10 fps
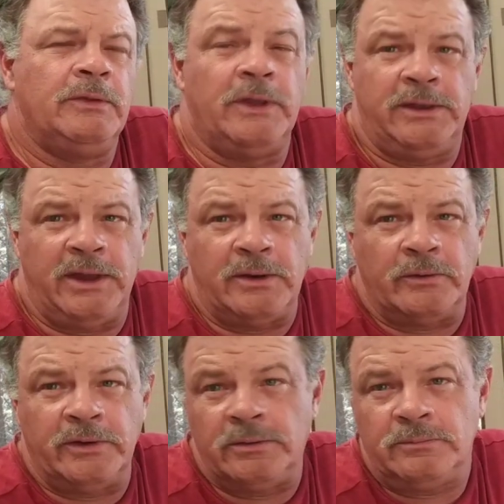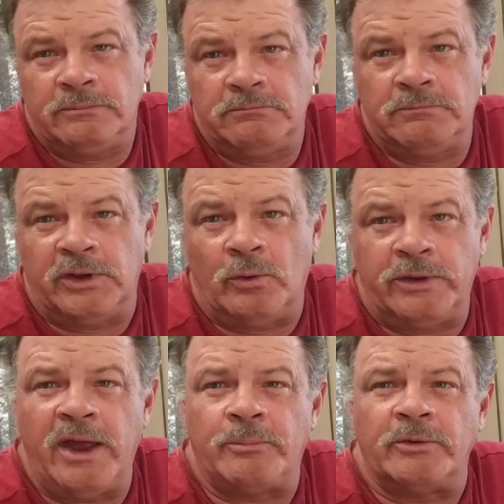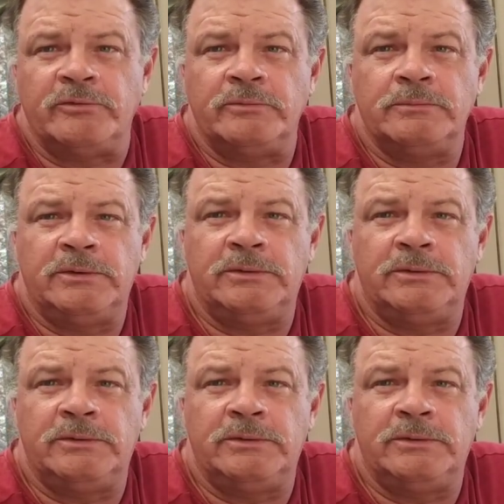They cater to, you know, campers.